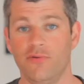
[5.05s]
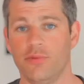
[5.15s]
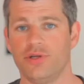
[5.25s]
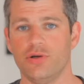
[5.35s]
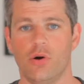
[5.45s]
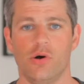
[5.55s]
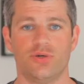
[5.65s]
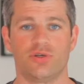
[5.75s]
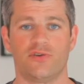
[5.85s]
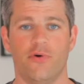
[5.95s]
from the Two
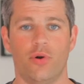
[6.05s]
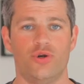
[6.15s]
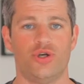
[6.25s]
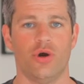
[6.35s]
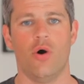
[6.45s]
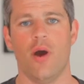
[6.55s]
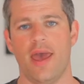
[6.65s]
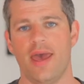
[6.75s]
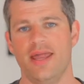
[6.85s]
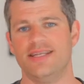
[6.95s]
Hosers Photo Show,
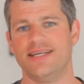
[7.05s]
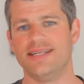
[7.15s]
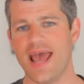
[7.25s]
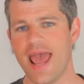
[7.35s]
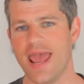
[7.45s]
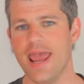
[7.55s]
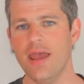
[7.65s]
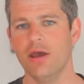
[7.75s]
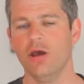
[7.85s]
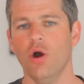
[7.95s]
and
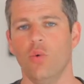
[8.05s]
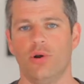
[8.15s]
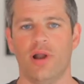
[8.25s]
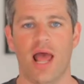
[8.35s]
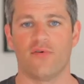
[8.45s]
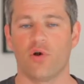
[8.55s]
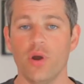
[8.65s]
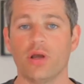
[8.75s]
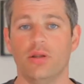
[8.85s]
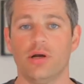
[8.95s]
today we're going to have a
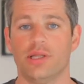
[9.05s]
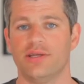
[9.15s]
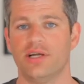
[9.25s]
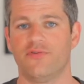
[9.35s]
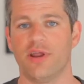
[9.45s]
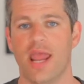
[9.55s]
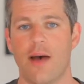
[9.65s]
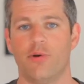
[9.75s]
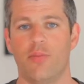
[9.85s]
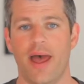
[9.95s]
quick look at the different
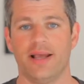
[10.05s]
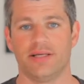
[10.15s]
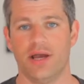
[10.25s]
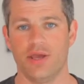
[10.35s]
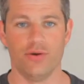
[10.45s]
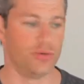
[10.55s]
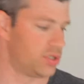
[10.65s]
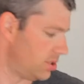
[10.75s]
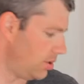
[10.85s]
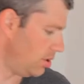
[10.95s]
camera bags I use.